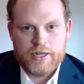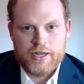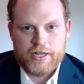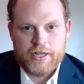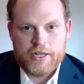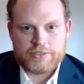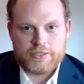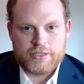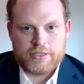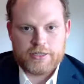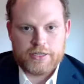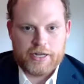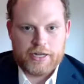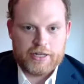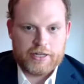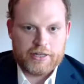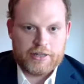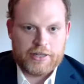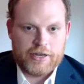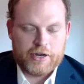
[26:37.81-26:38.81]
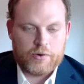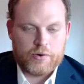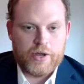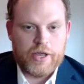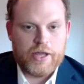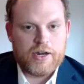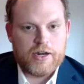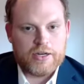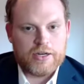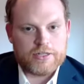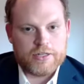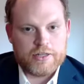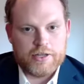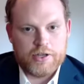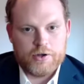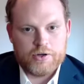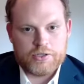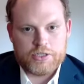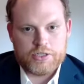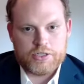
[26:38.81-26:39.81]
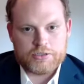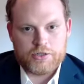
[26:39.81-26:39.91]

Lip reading: They equated it to the ocean.